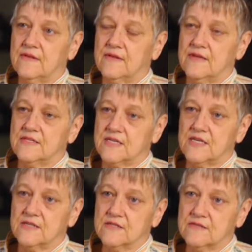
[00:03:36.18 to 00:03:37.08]
these
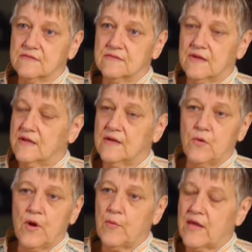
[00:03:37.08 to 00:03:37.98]
kids in any
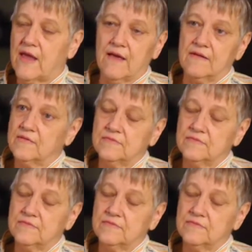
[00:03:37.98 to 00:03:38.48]
way we can.